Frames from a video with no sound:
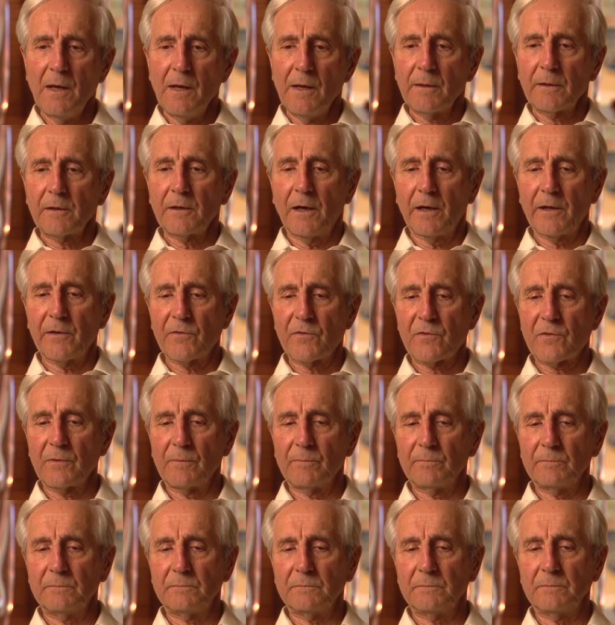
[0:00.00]
because
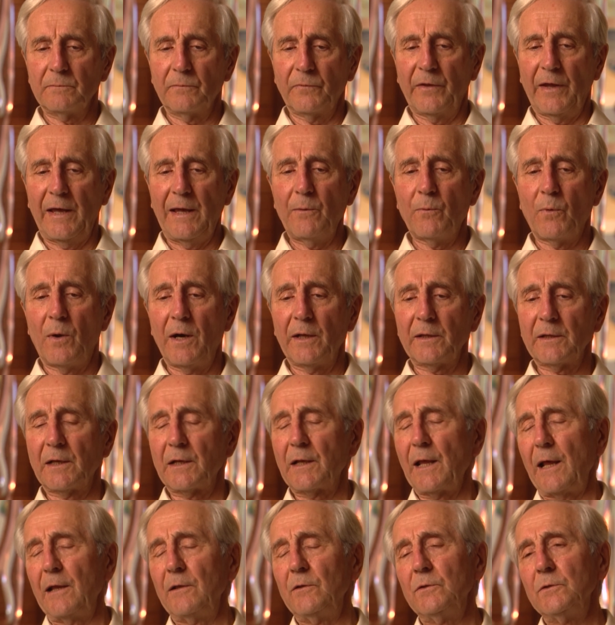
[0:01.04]
they
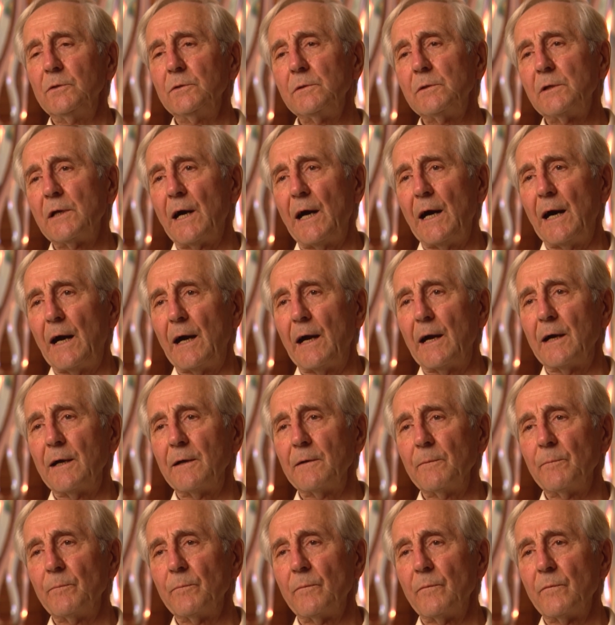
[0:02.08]
wanted a new
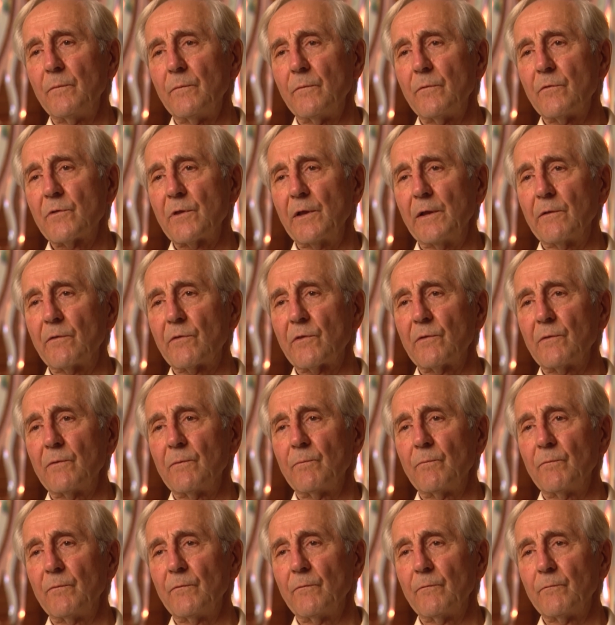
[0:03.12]
car, since
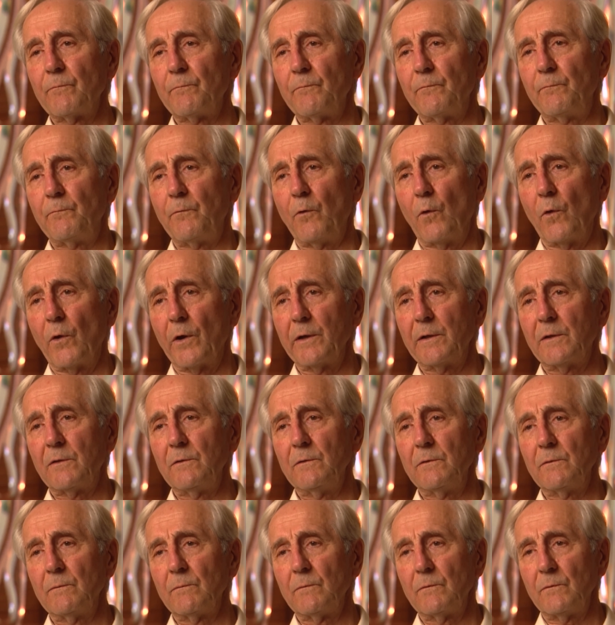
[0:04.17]
Ford
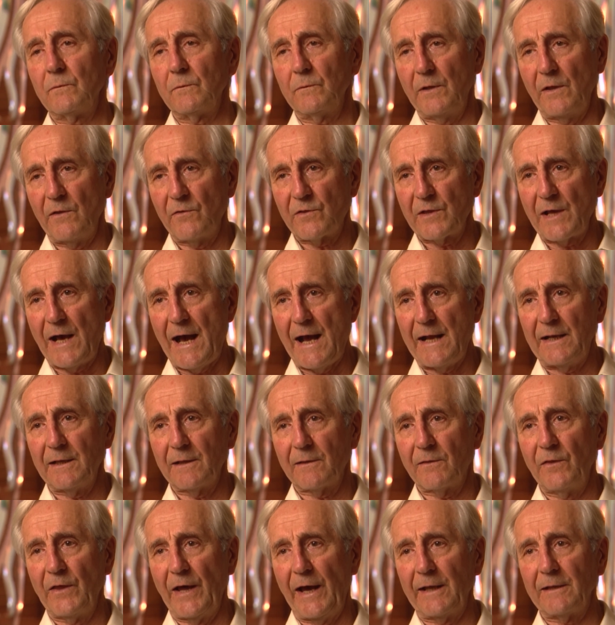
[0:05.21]

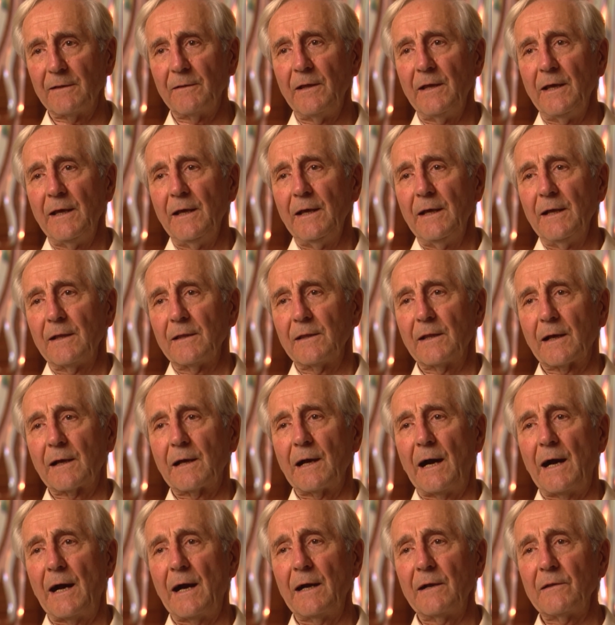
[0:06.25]
decided that the
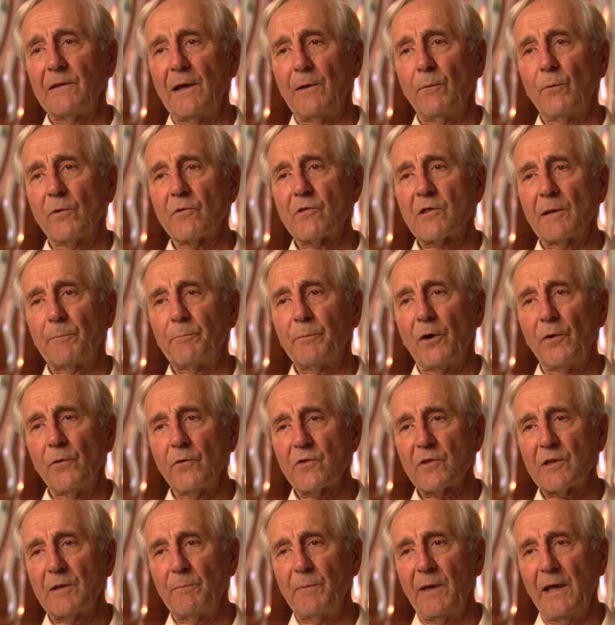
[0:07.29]
car that was
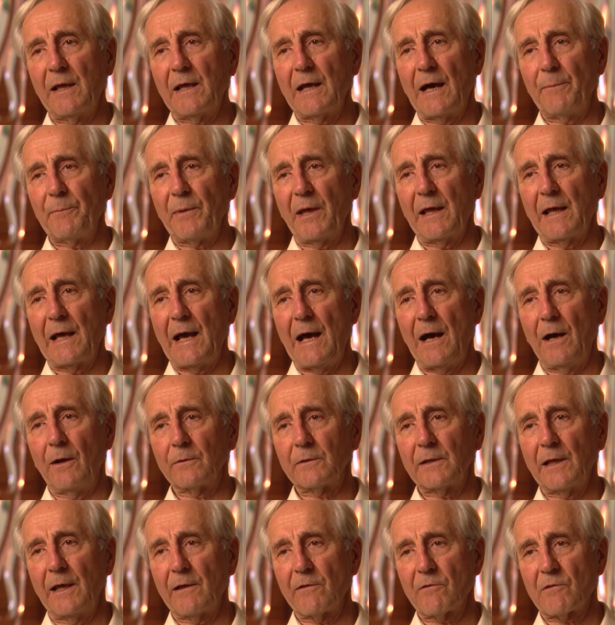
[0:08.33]
supposed to be coming
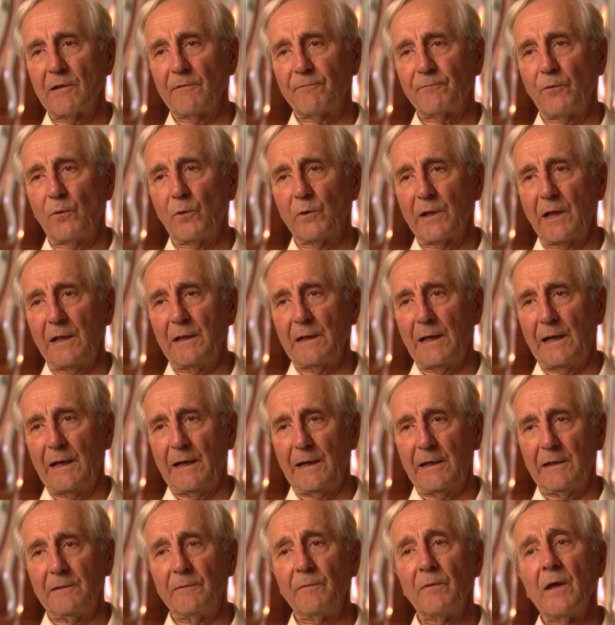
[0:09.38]
out as the
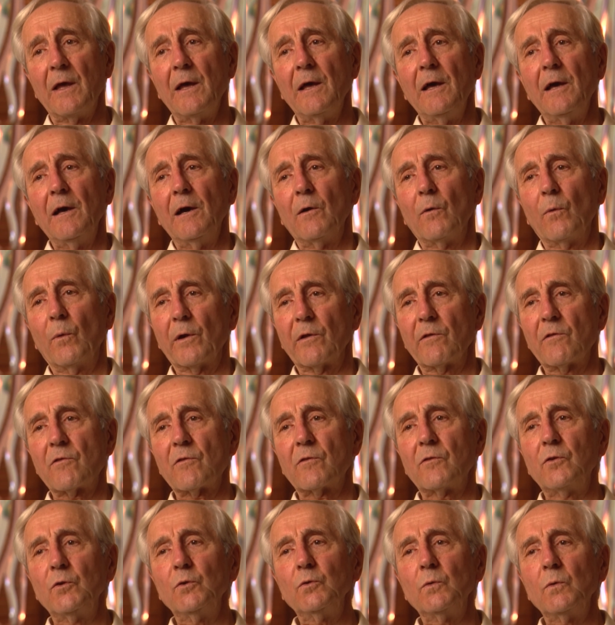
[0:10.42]
49
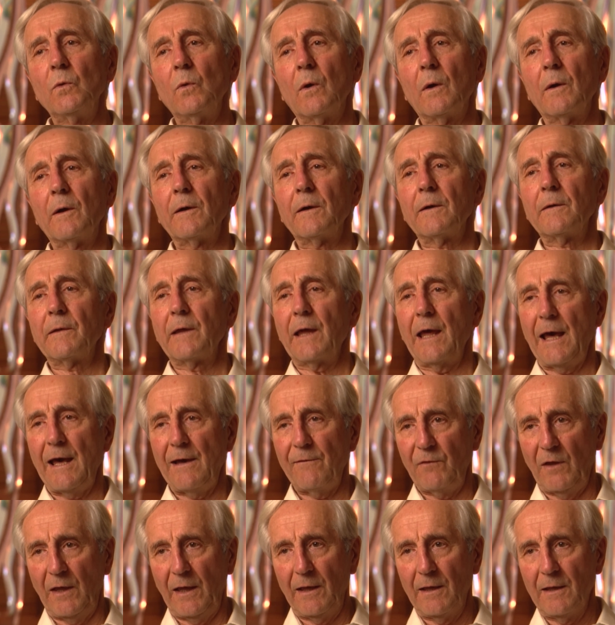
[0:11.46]
was too
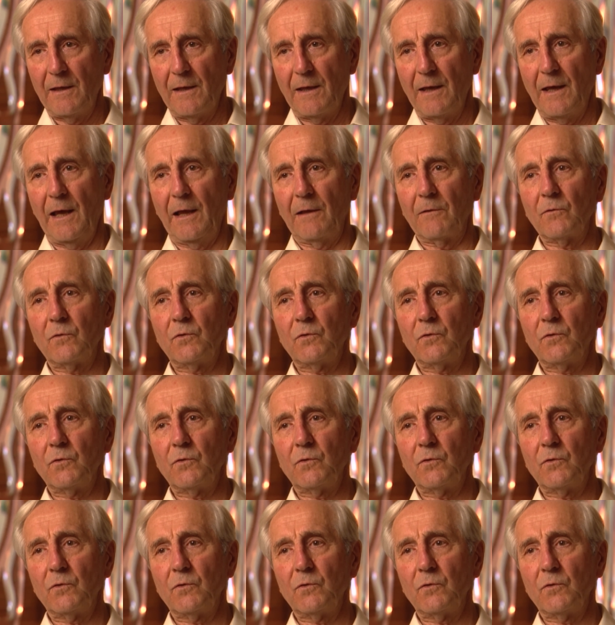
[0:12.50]
heavy and